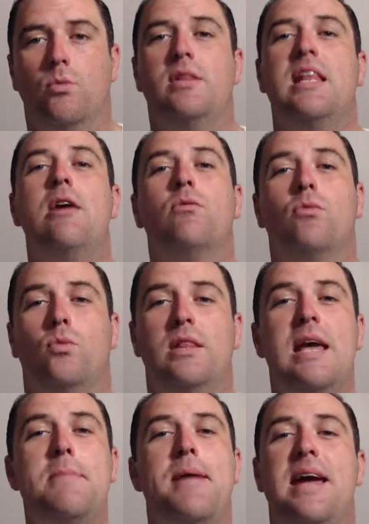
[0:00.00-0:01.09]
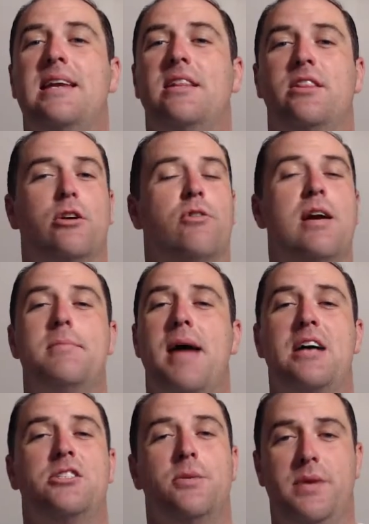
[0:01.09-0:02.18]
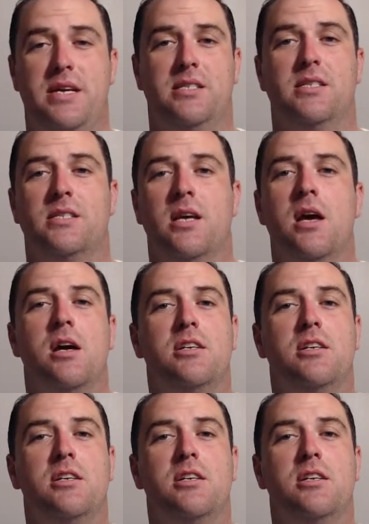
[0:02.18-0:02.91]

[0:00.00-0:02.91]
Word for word: When they when they painted their great masterpieces,